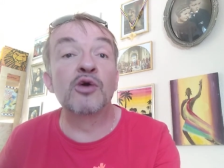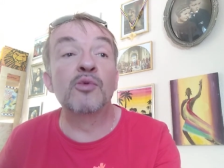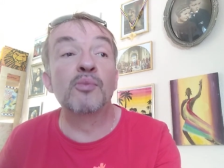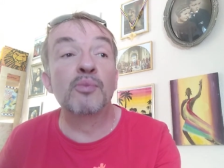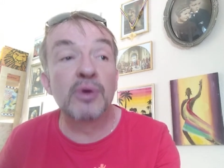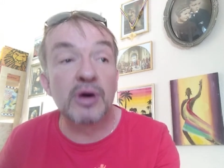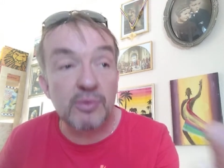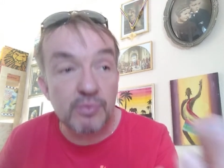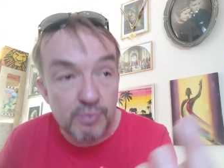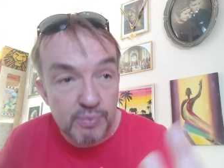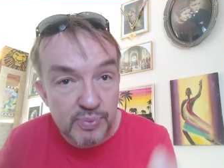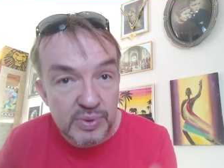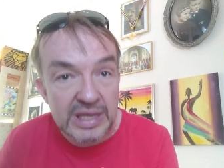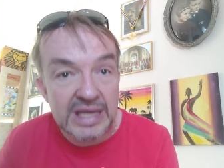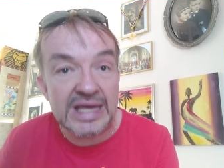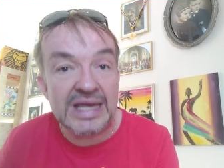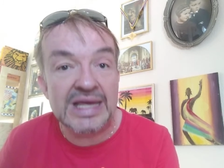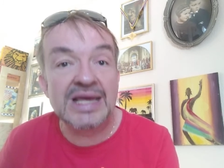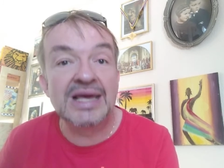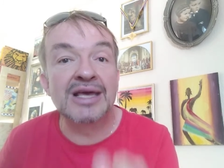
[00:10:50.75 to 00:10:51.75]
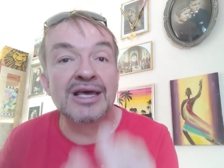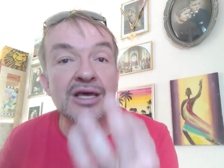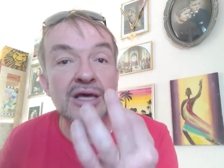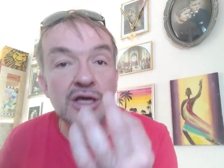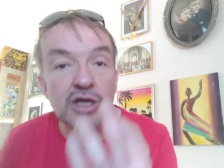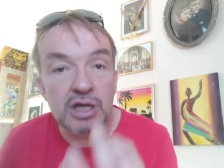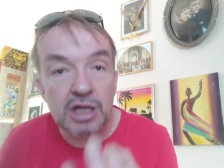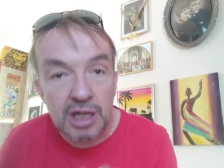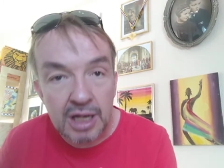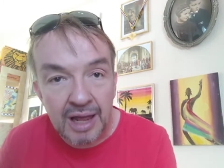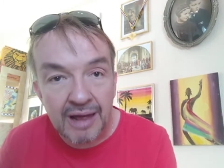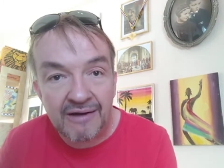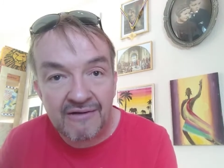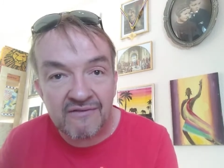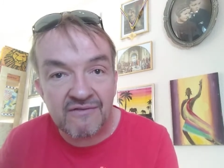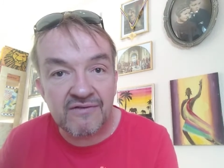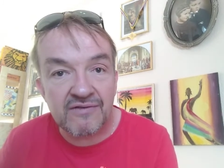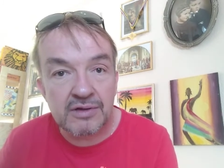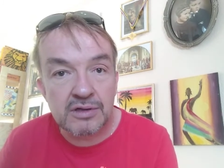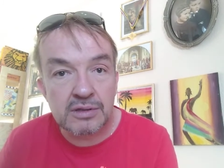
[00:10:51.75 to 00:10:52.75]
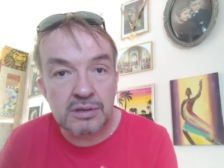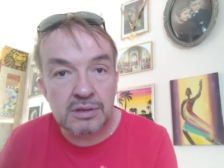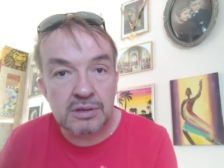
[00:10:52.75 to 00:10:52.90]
But be love.